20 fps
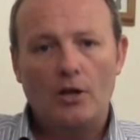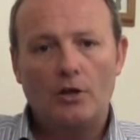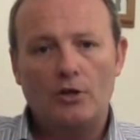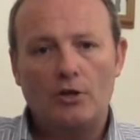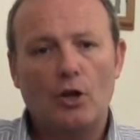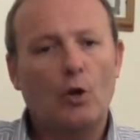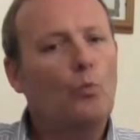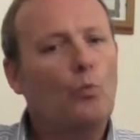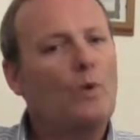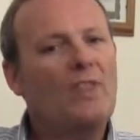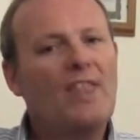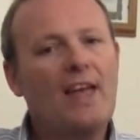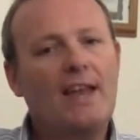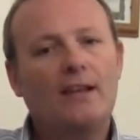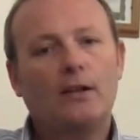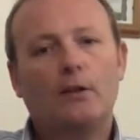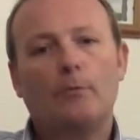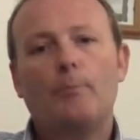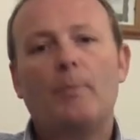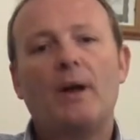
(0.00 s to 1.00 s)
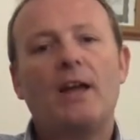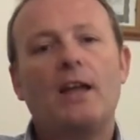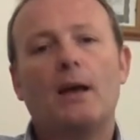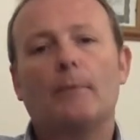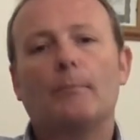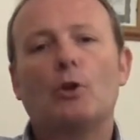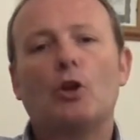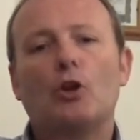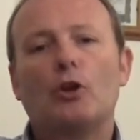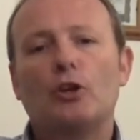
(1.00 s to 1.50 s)
You know, with NLP,
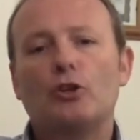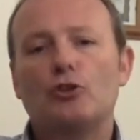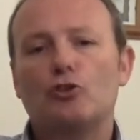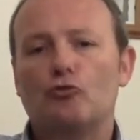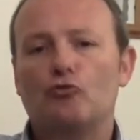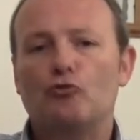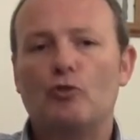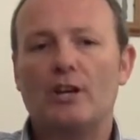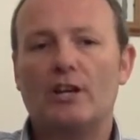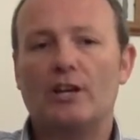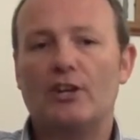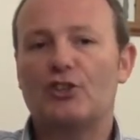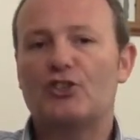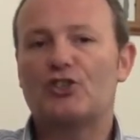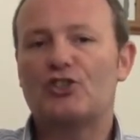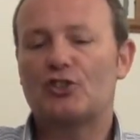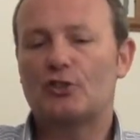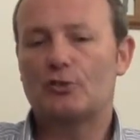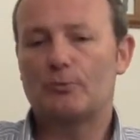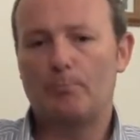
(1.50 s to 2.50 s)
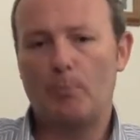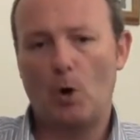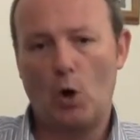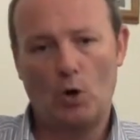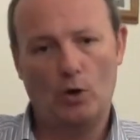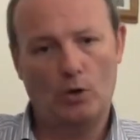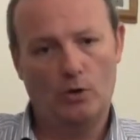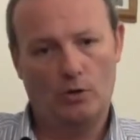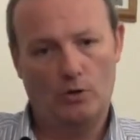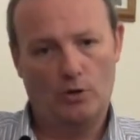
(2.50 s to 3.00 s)
I'm looking to really
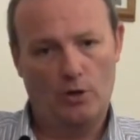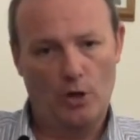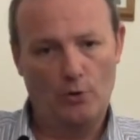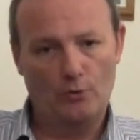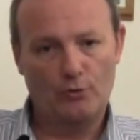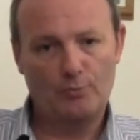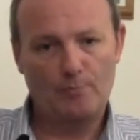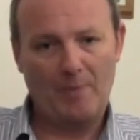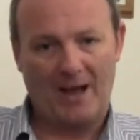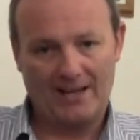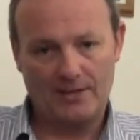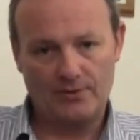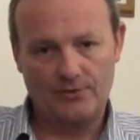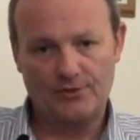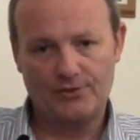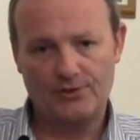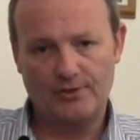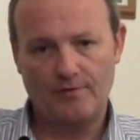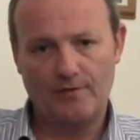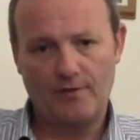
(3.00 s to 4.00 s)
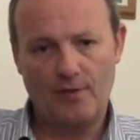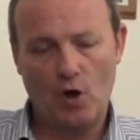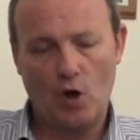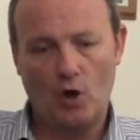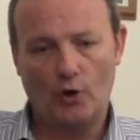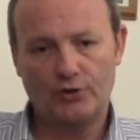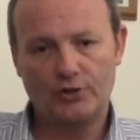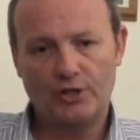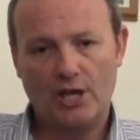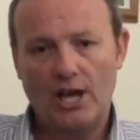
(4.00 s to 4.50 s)
spoil those patterns of
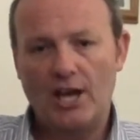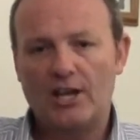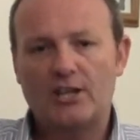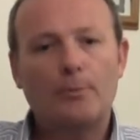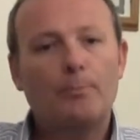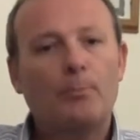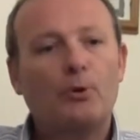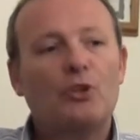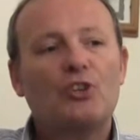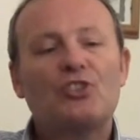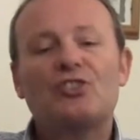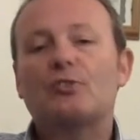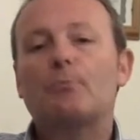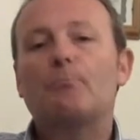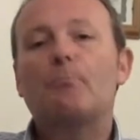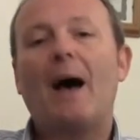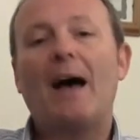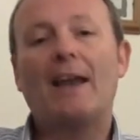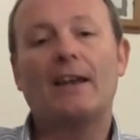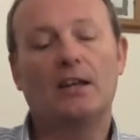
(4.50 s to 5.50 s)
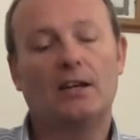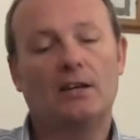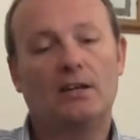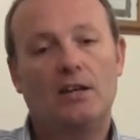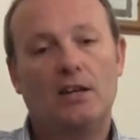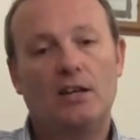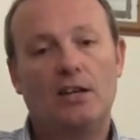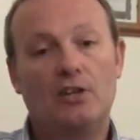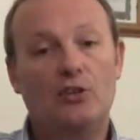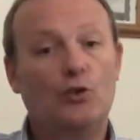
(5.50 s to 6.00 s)
thought, to put a spanner
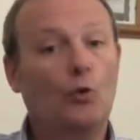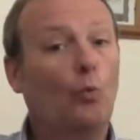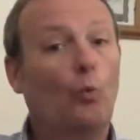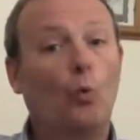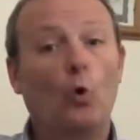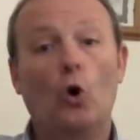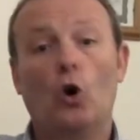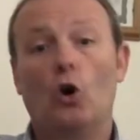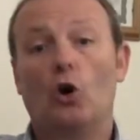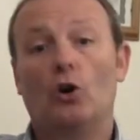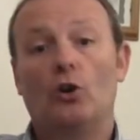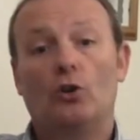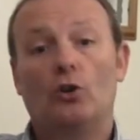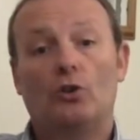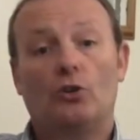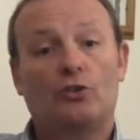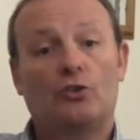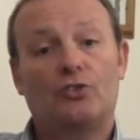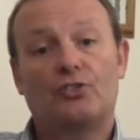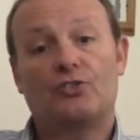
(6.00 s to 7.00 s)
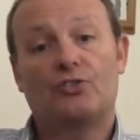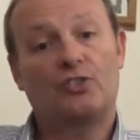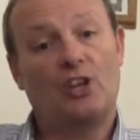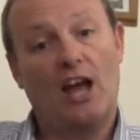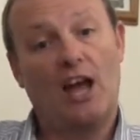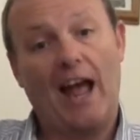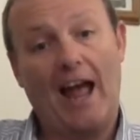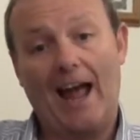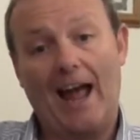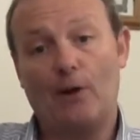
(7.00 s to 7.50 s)
in the works to
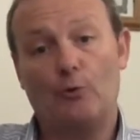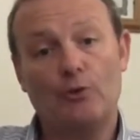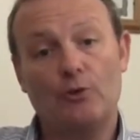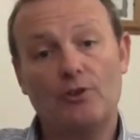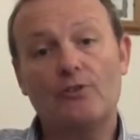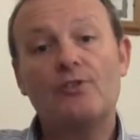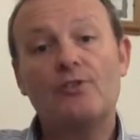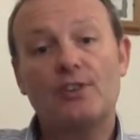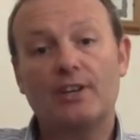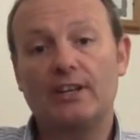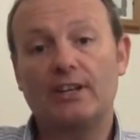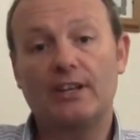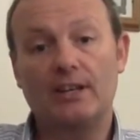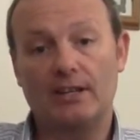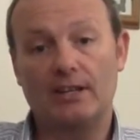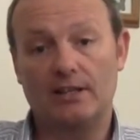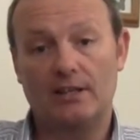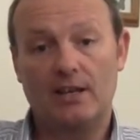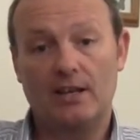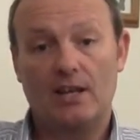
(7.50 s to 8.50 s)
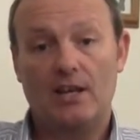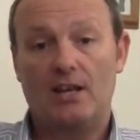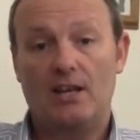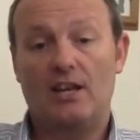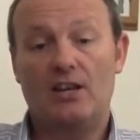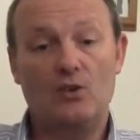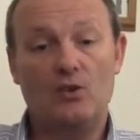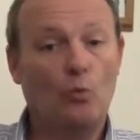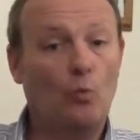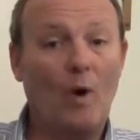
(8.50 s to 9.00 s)
how you're thinking
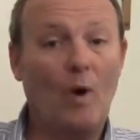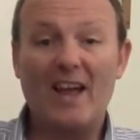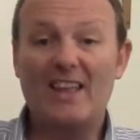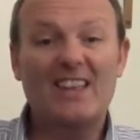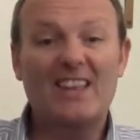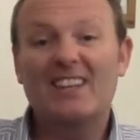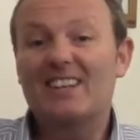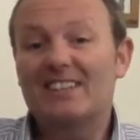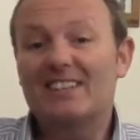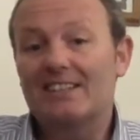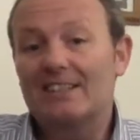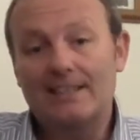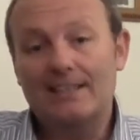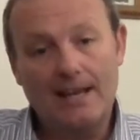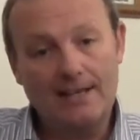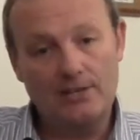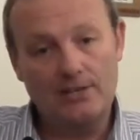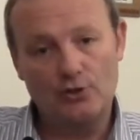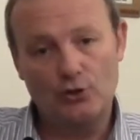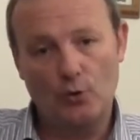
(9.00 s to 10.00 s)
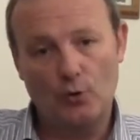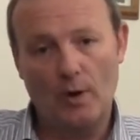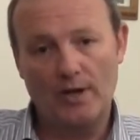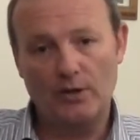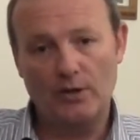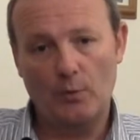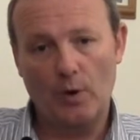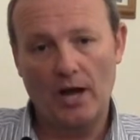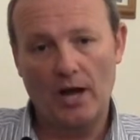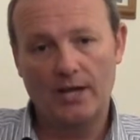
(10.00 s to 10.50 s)
in a way that isn't getting you
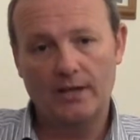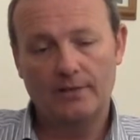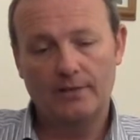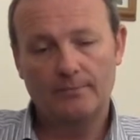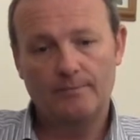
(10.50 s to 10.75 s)
anywhere.